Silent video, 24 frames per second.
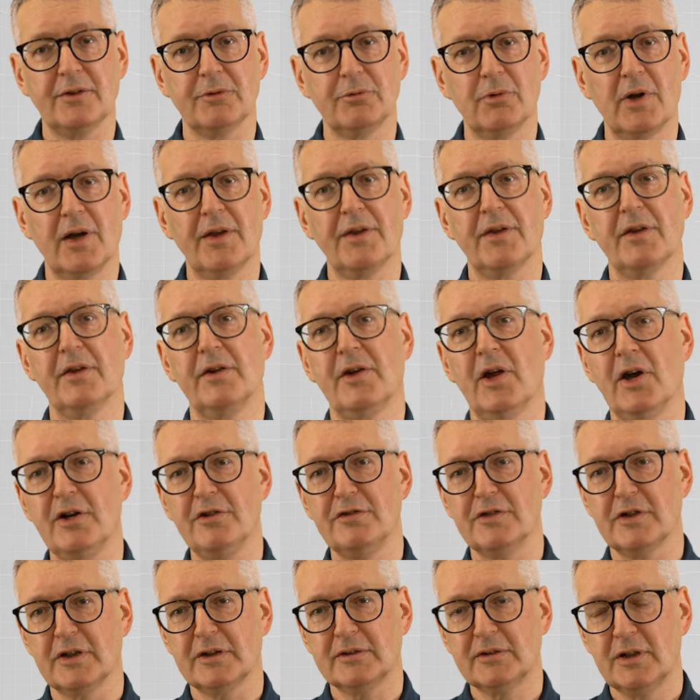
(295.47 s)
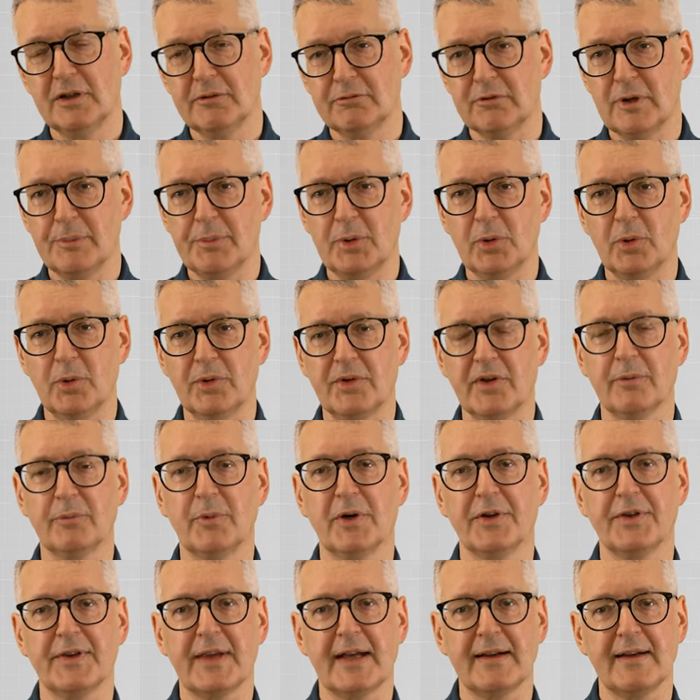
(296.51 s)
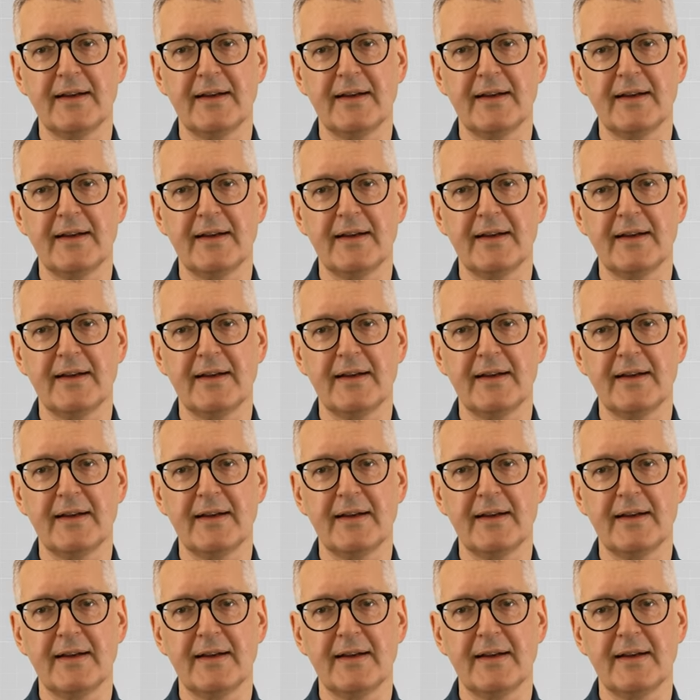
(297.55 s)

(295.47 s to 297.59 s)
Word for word: rather than overreport on what that